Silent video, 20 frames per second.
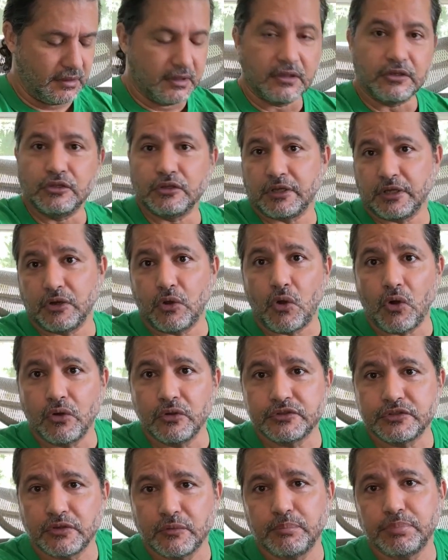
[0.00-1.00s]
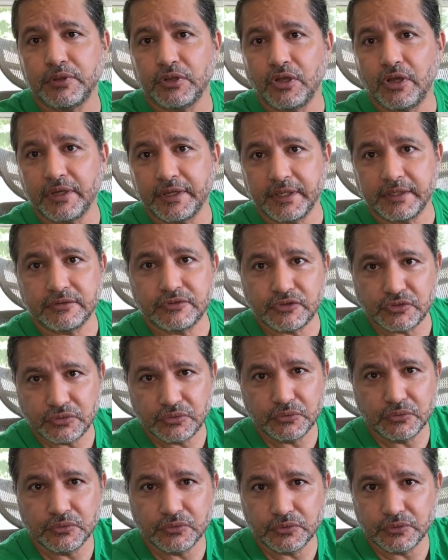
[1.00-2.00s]
you can also plug it
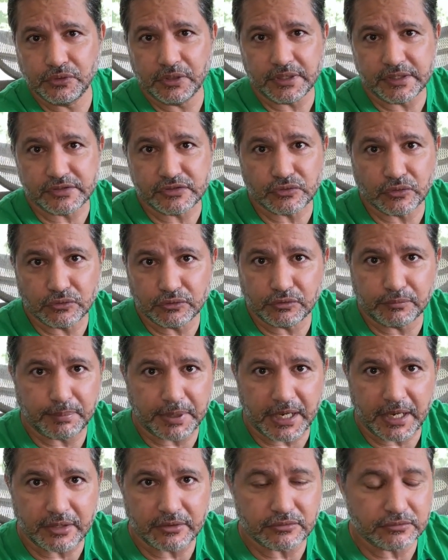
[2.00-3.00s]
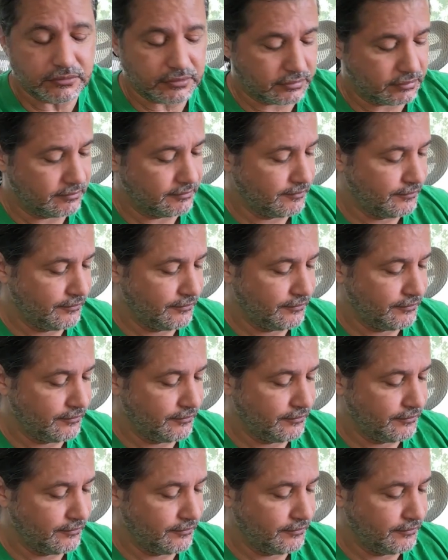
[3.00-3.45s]
to the solar panels,